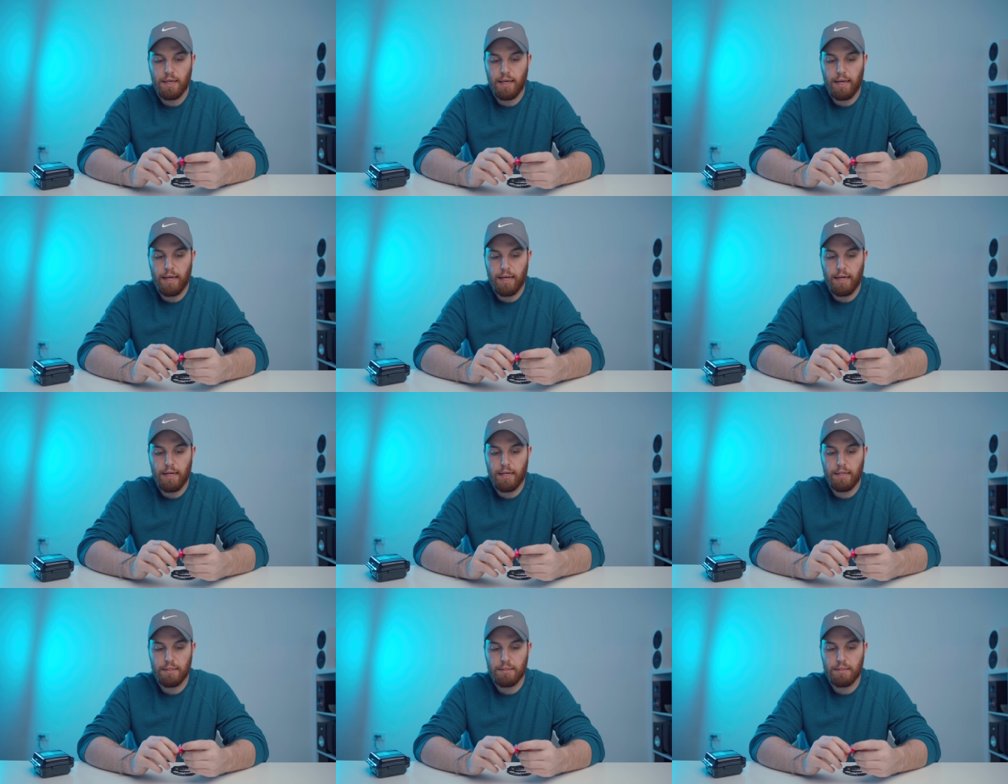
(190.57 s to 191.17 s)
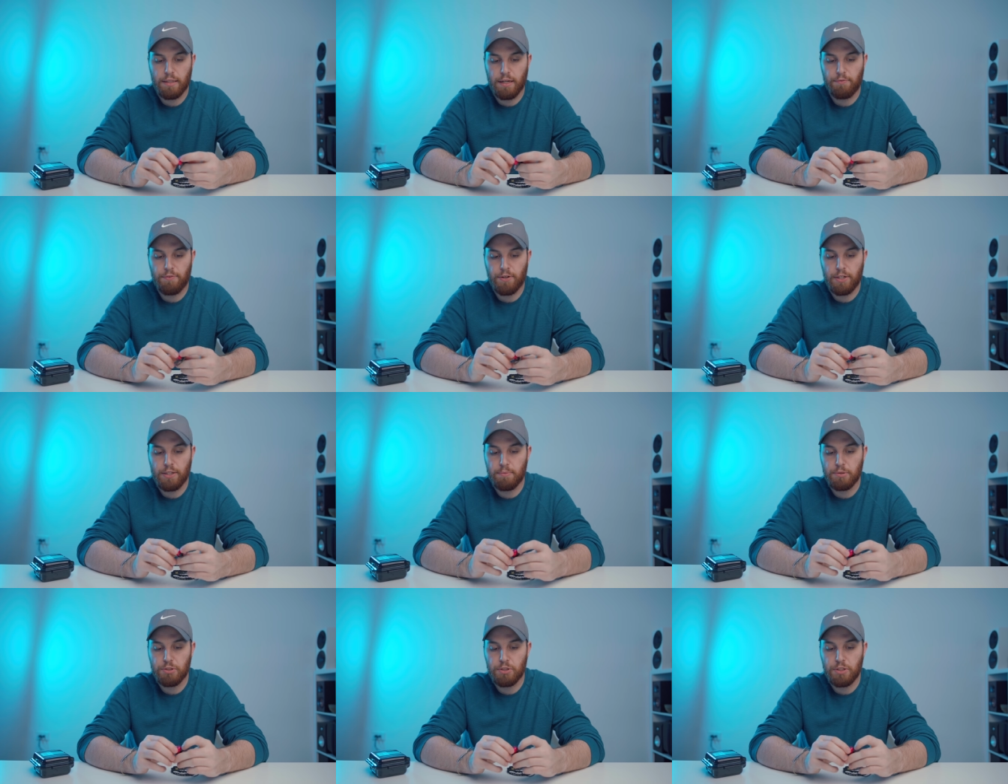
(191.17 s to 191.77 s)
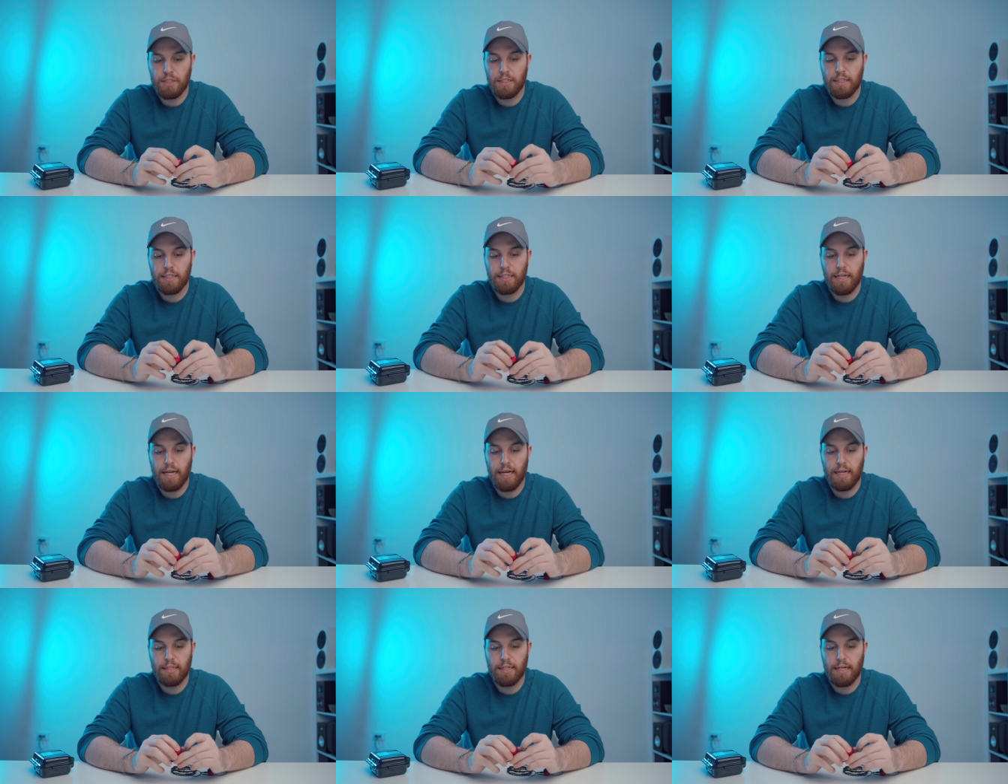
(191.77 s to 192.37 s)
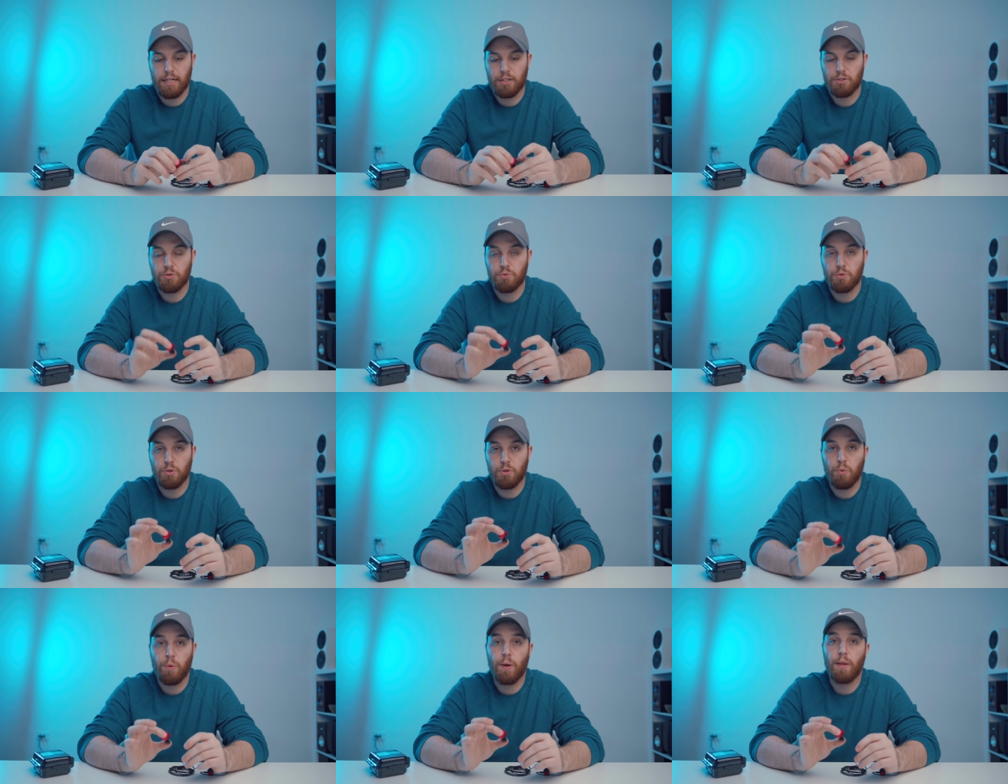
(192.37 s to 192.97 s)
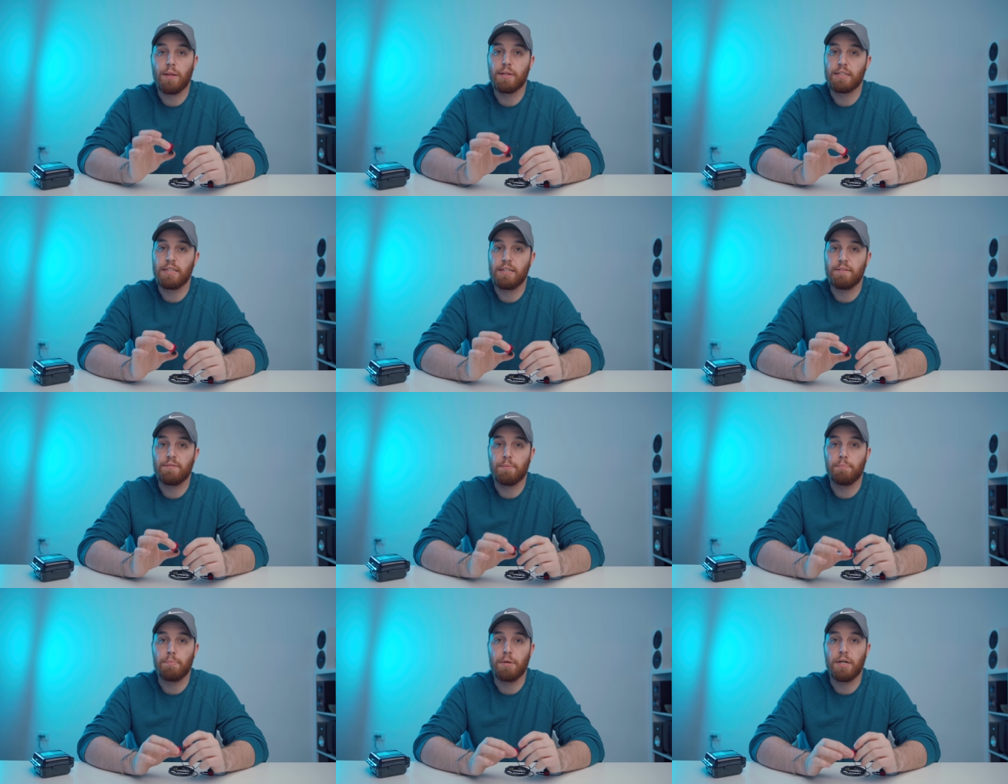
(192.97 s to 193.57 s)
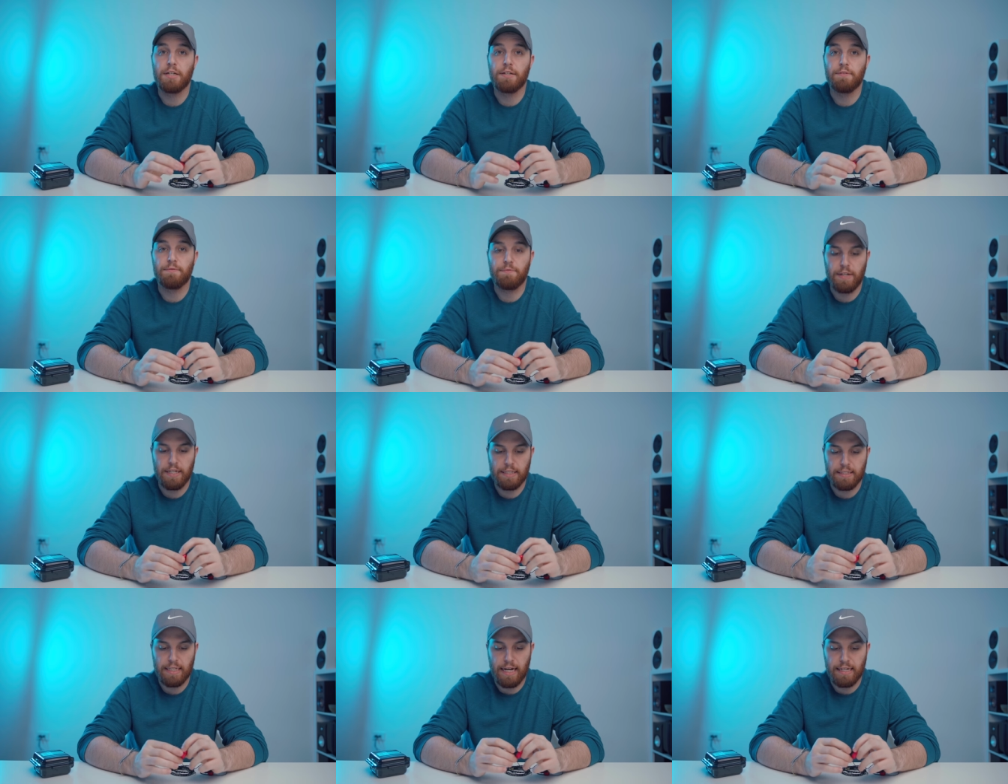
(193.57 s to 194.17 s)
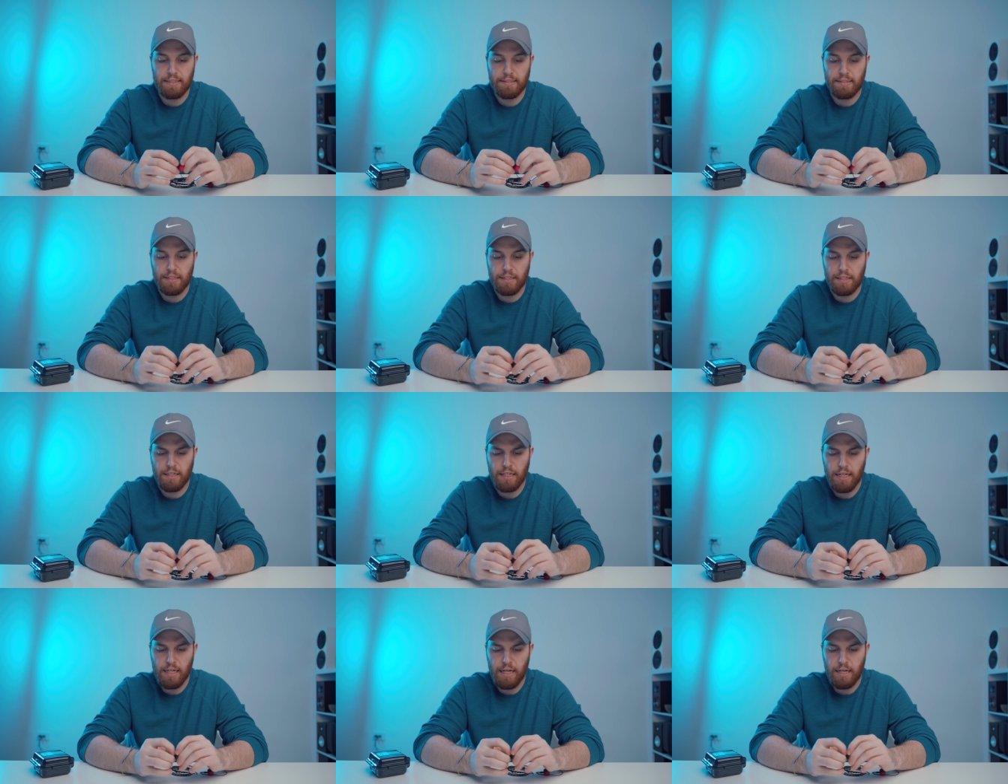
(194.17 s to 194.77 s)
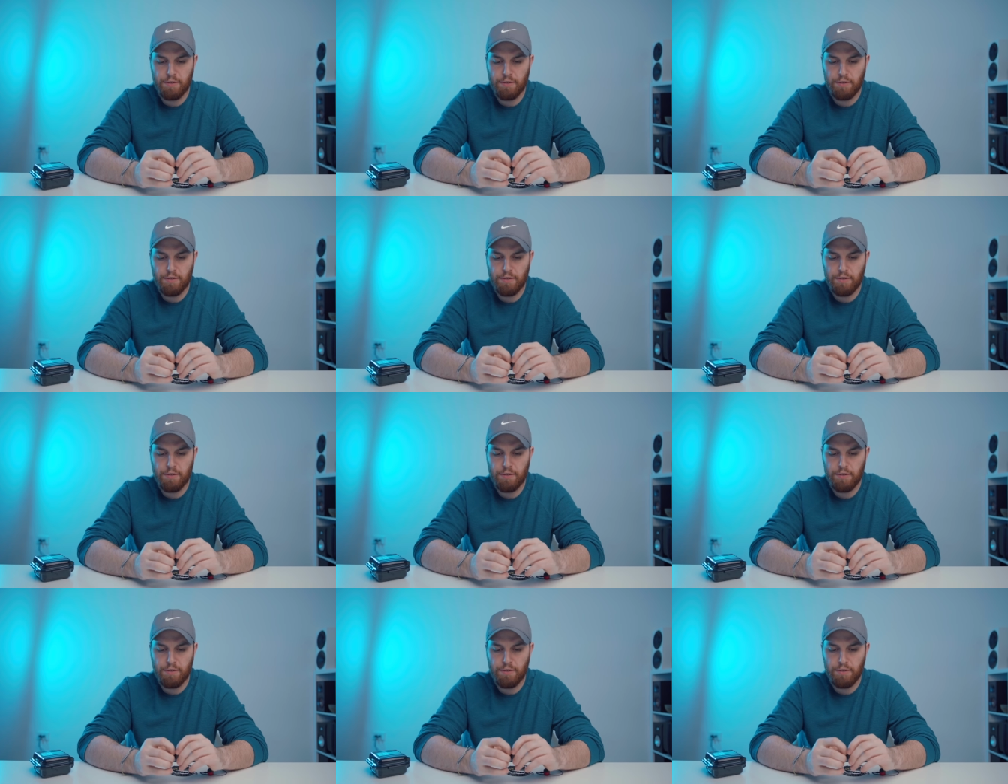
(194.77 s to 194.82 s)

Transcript: and I find the machining and the actual quality of the bud fantastic.